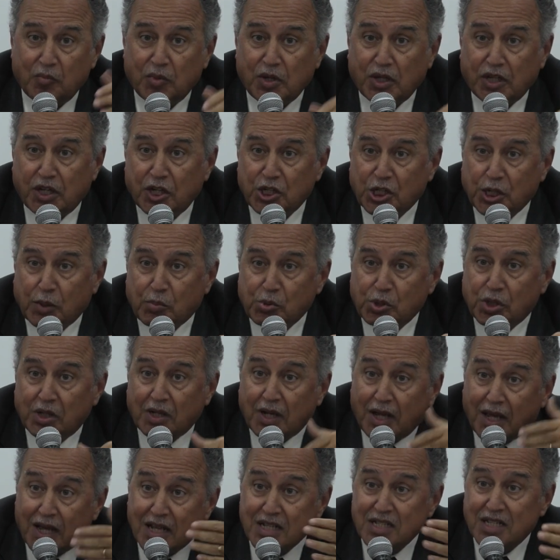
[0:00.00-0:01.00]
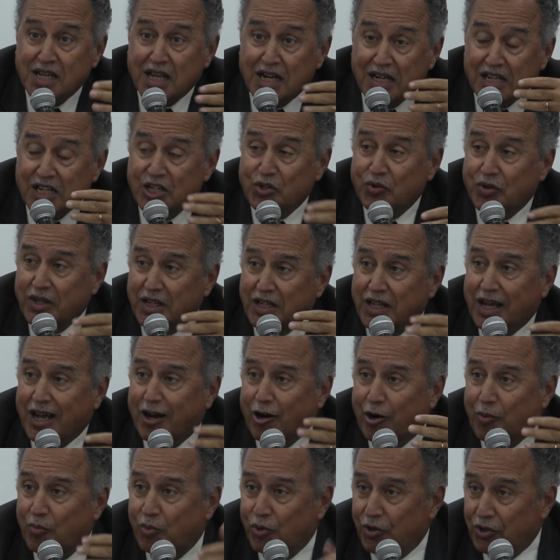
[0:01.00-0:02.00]
being Egyptian, as a leader in the
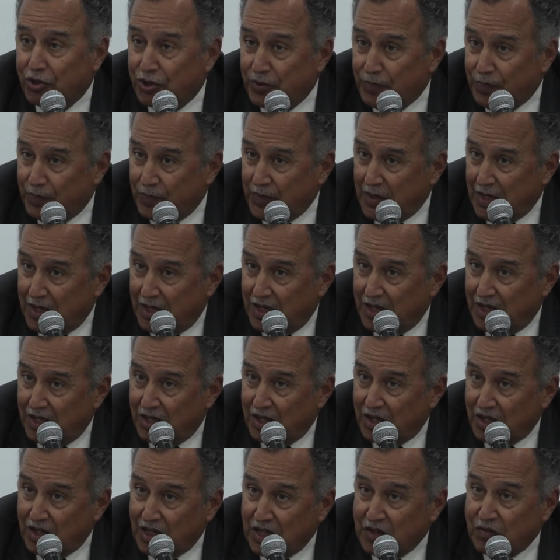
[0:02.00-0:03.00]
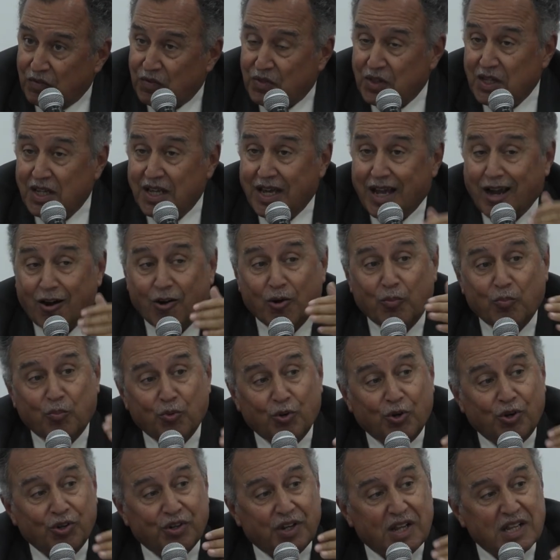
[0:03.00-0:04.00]
Arab world. If the Arab
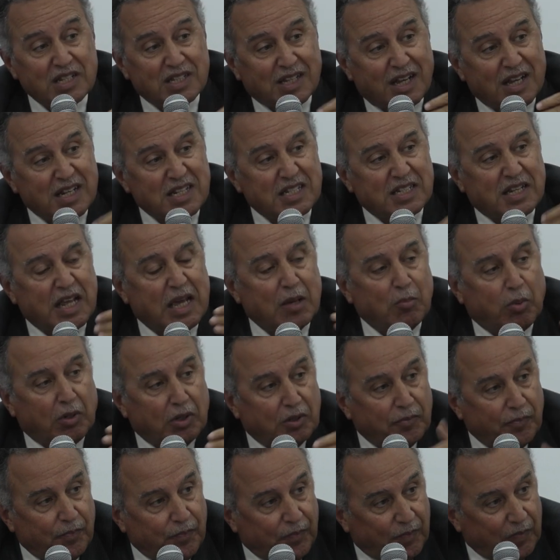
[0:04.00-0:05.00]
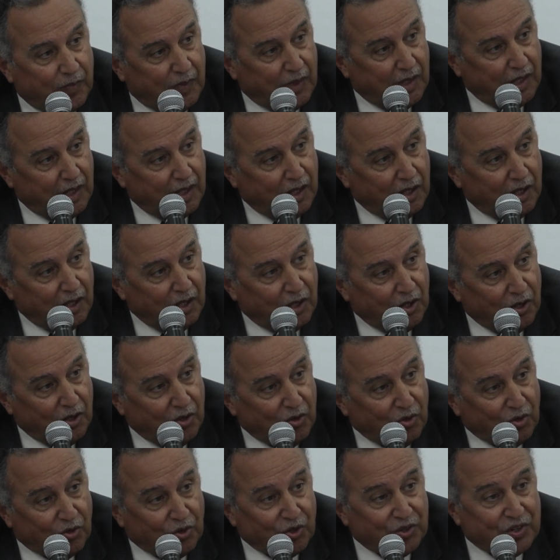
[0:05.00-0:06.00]
world is unstable
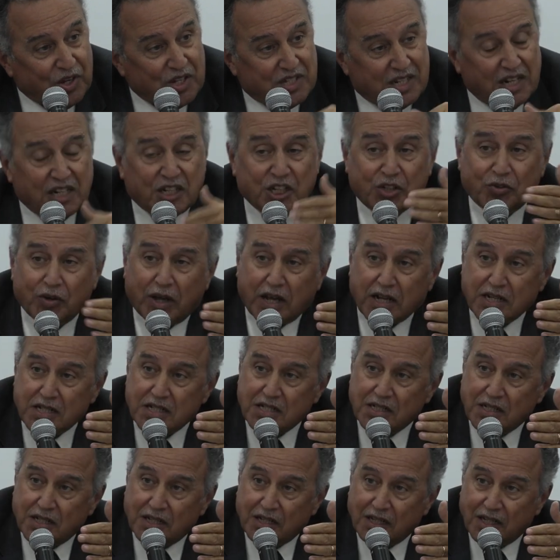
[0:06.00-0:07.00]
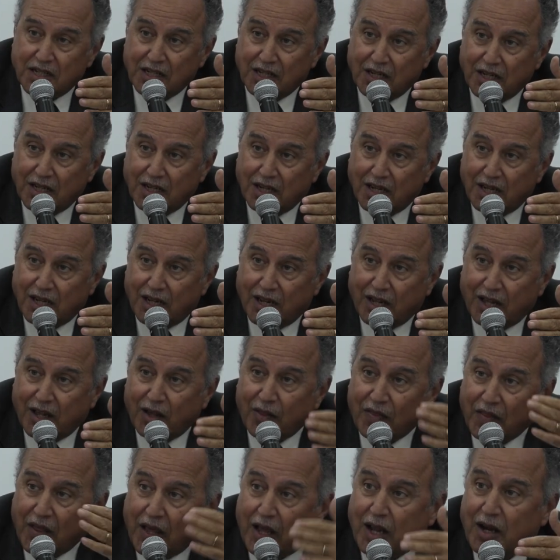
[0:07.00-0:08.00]
or disintegrates,
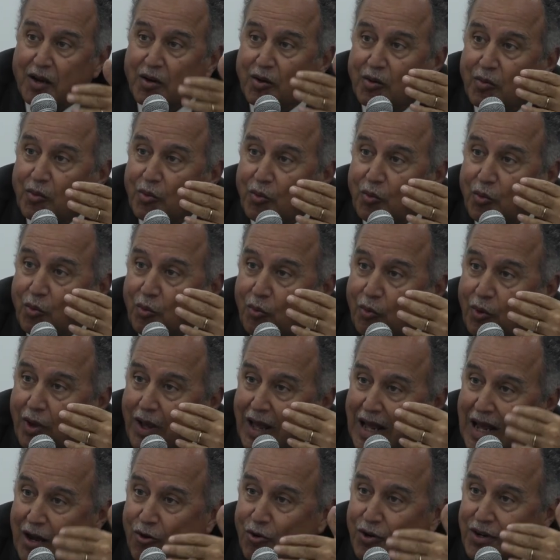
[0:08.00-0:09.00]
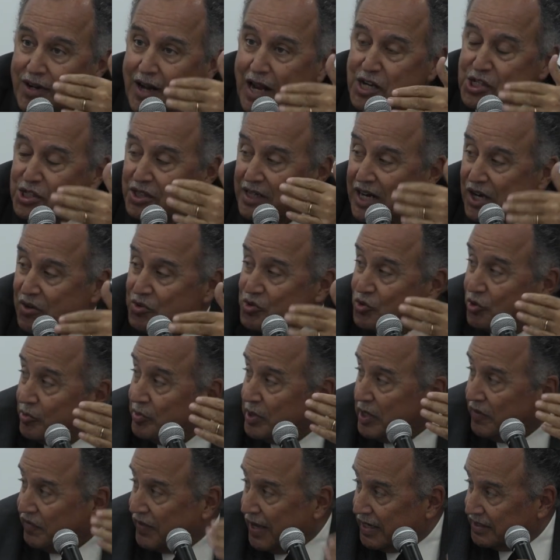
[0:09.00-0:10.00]
then our national interests will
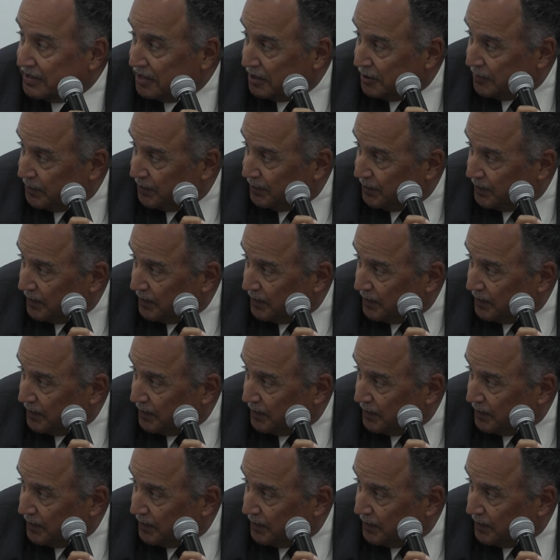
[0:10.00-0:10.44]
be affected.